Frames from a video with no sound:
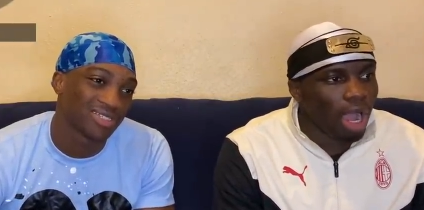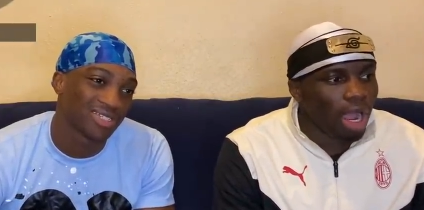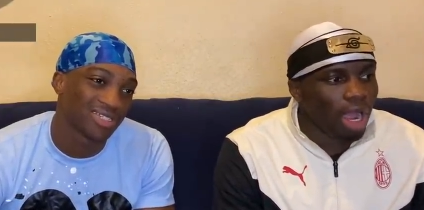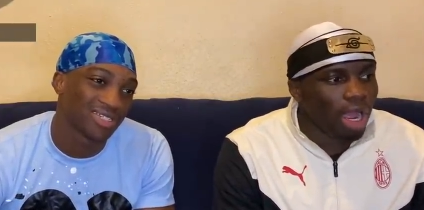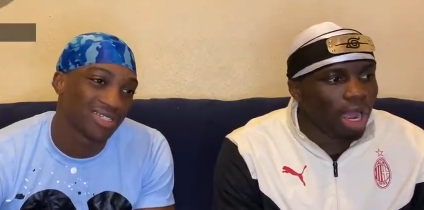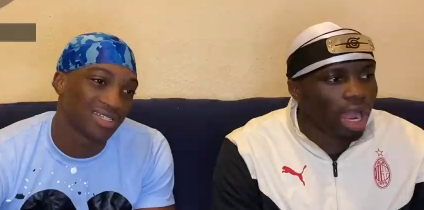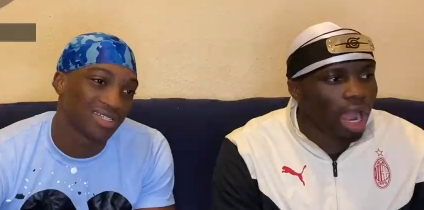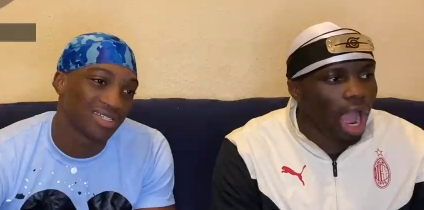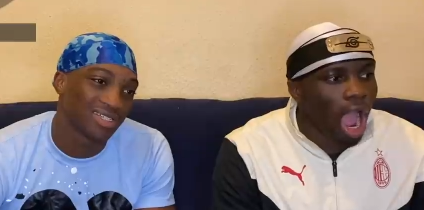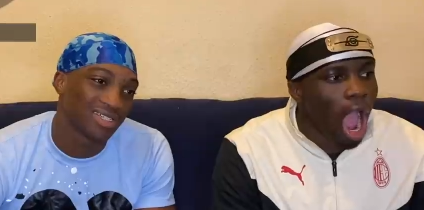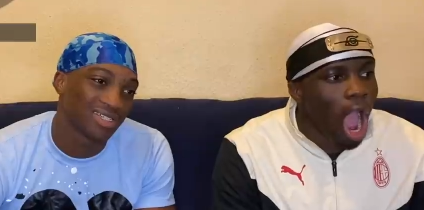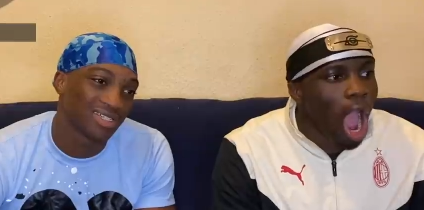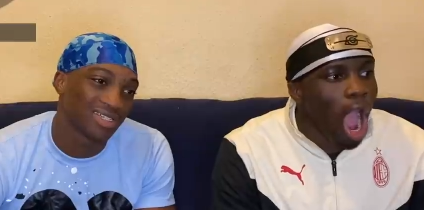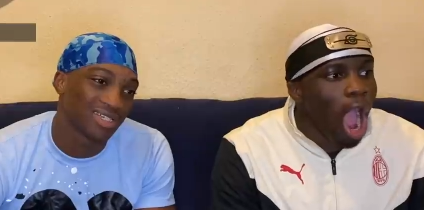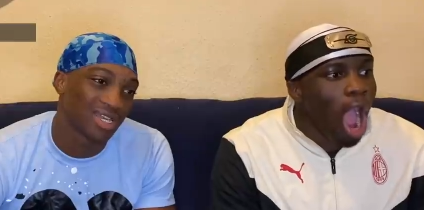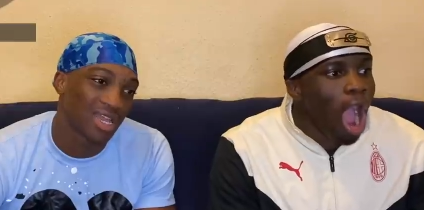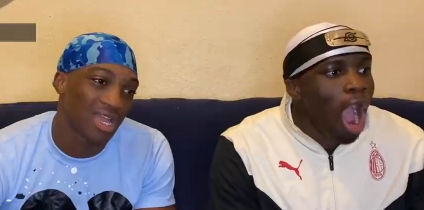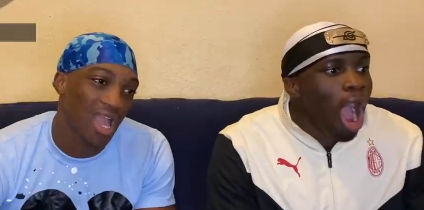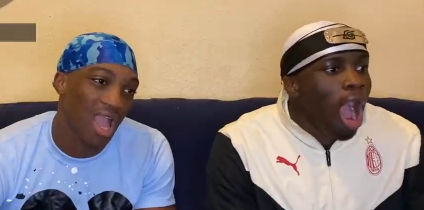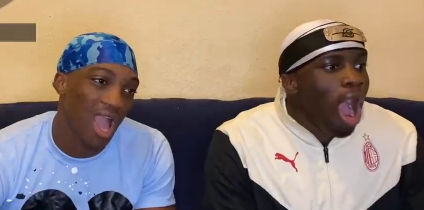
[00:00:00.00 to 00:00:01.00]

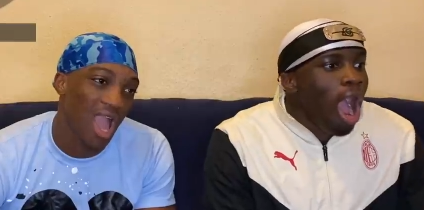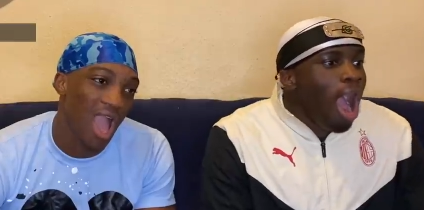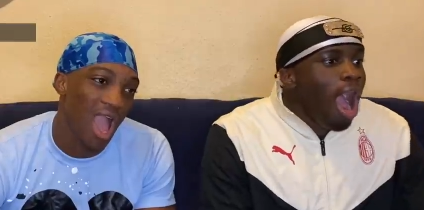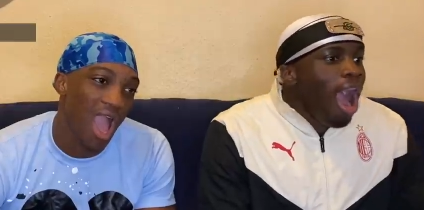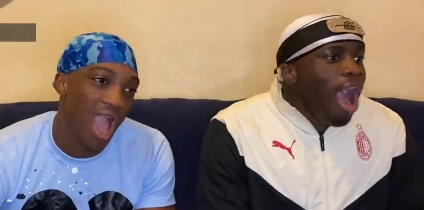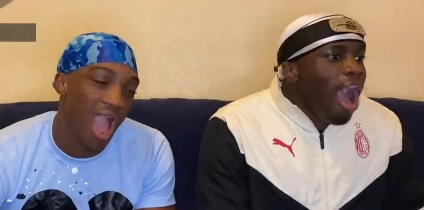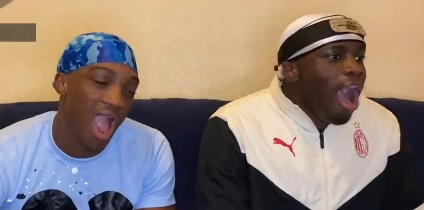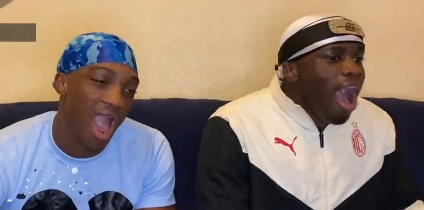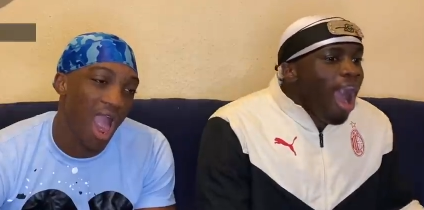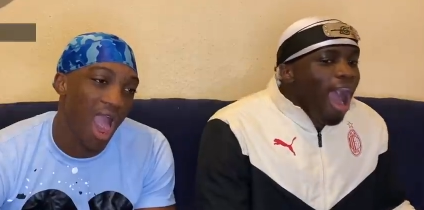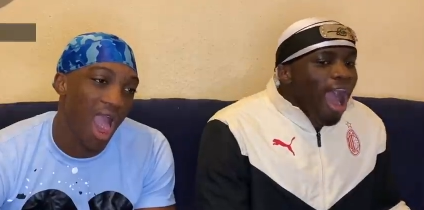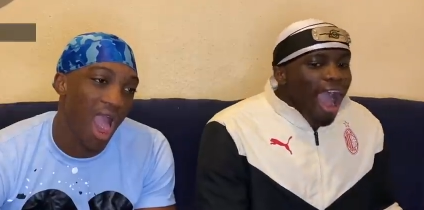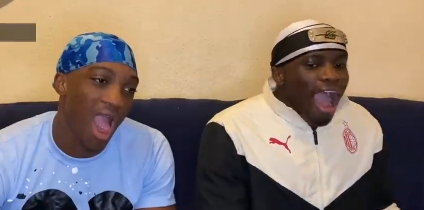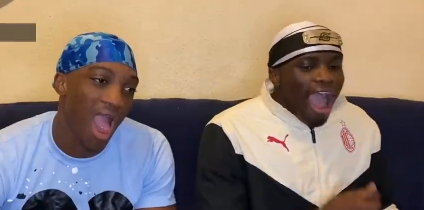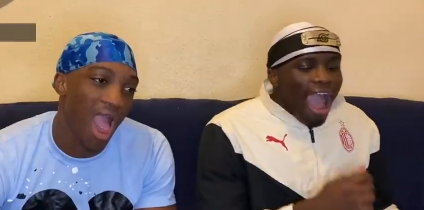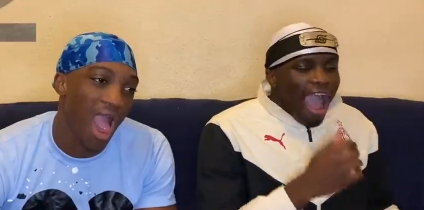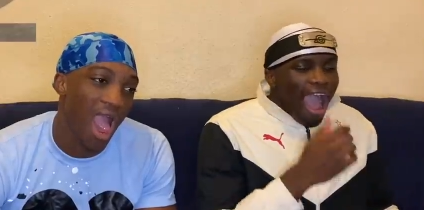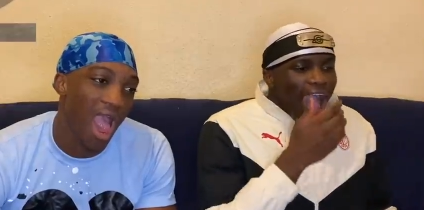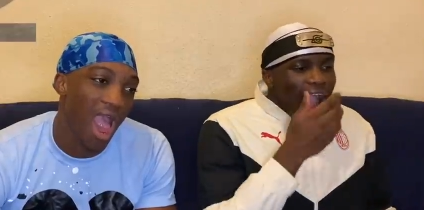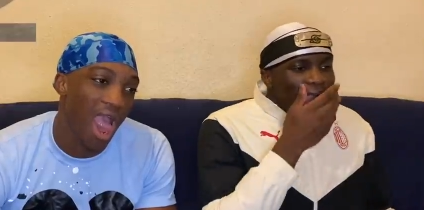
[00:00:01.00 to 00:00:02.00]

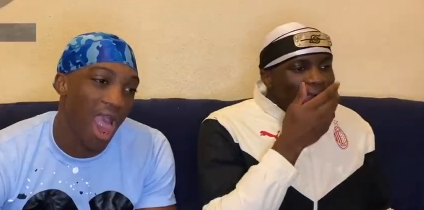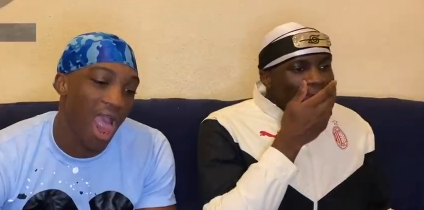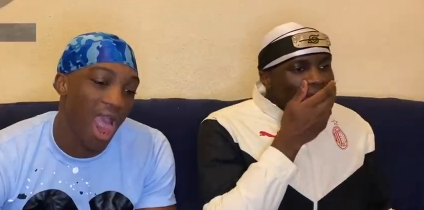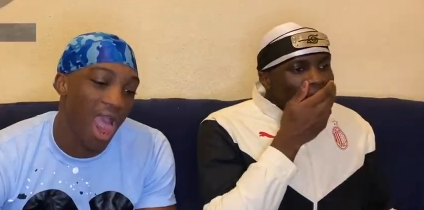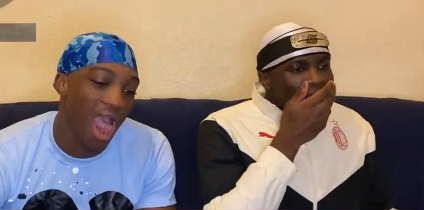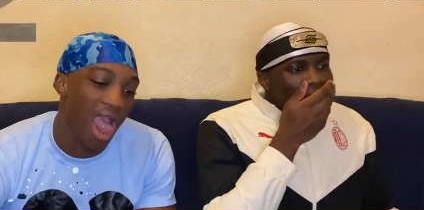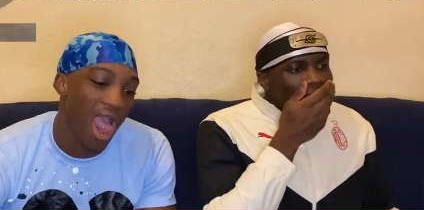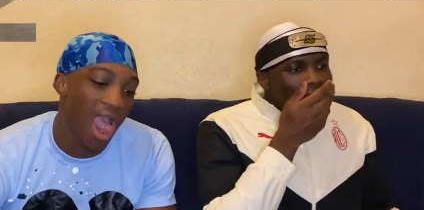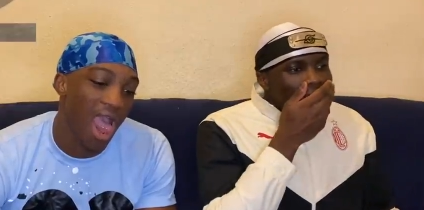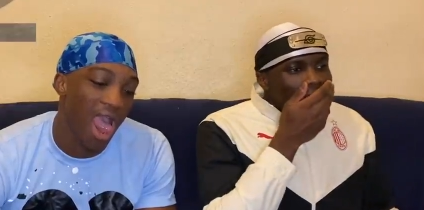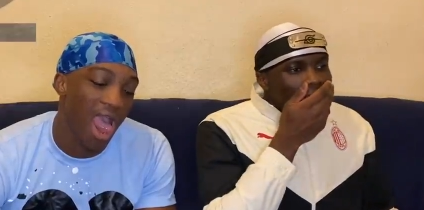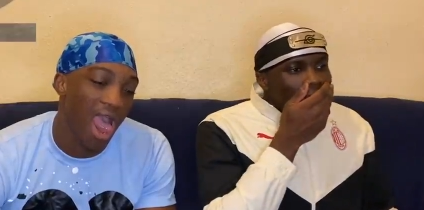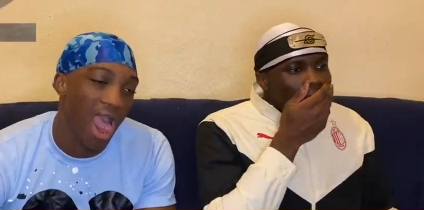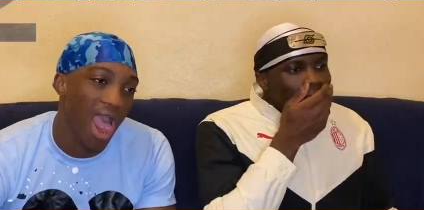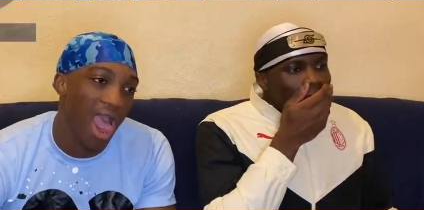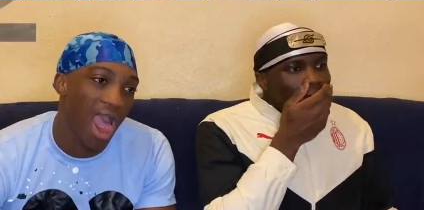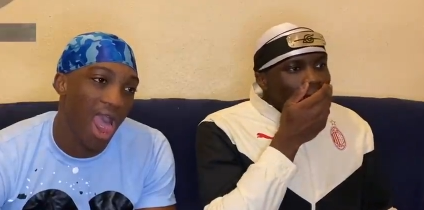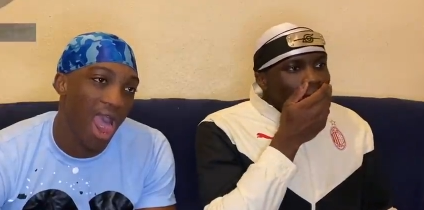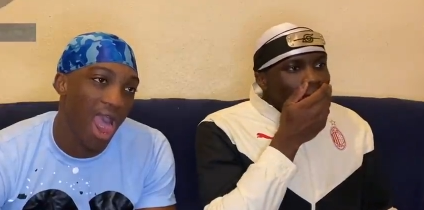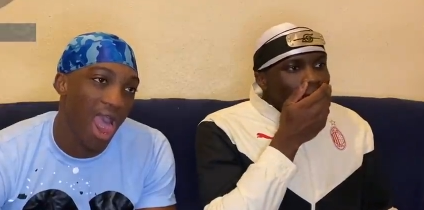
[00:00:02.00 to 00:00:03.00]

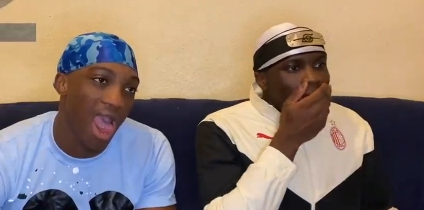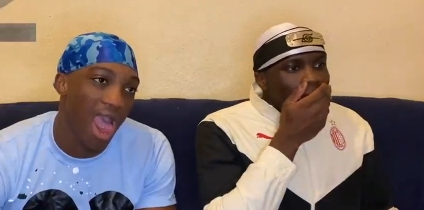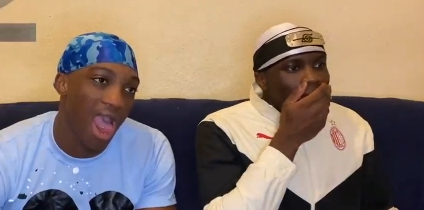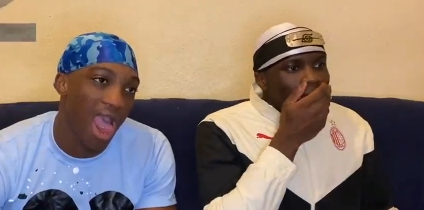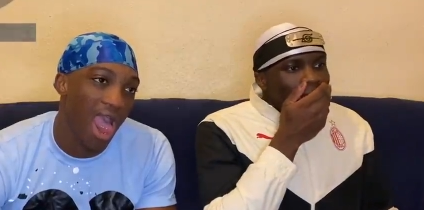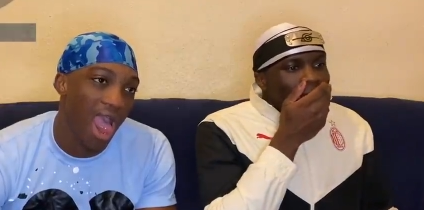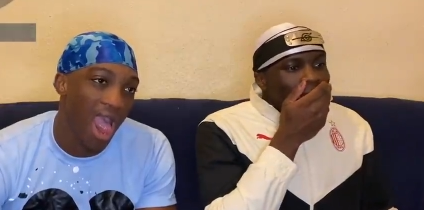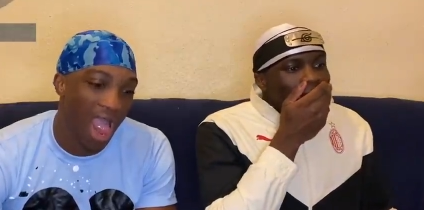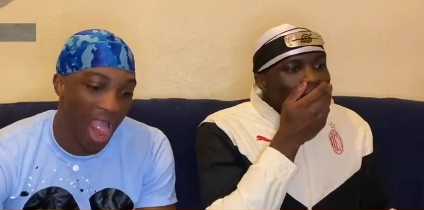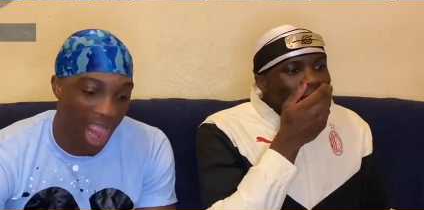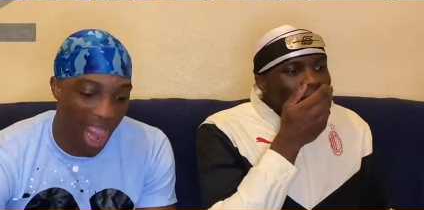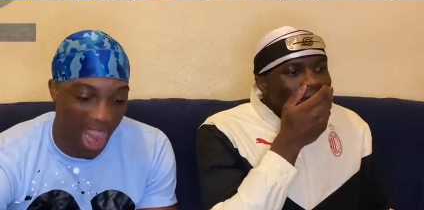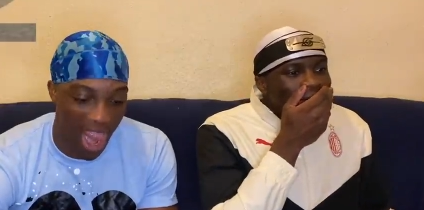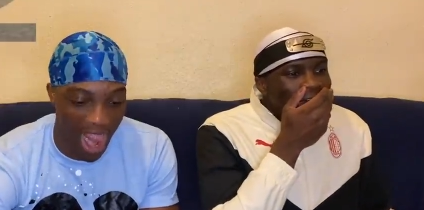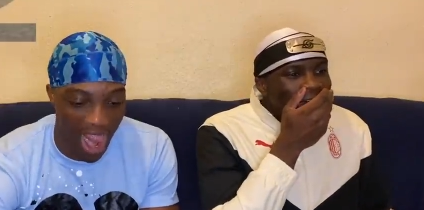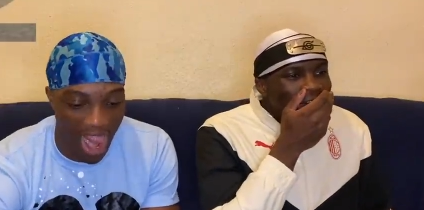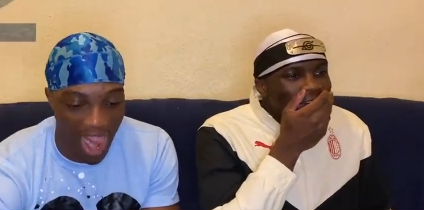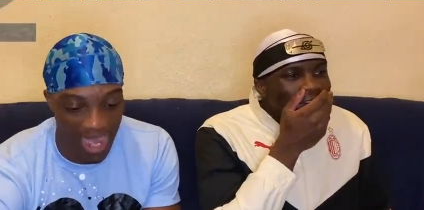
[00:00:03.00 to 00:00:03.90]
(no one is talking)